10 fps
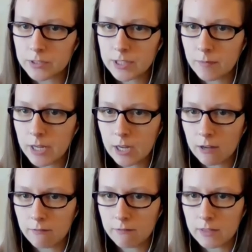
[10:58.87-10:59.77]
Okay, so
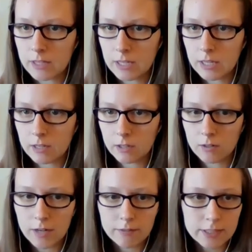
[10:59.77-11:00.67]
stemming off
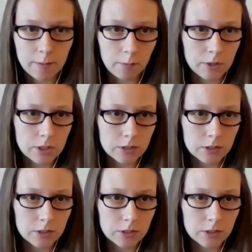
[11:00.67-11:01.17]
the graph and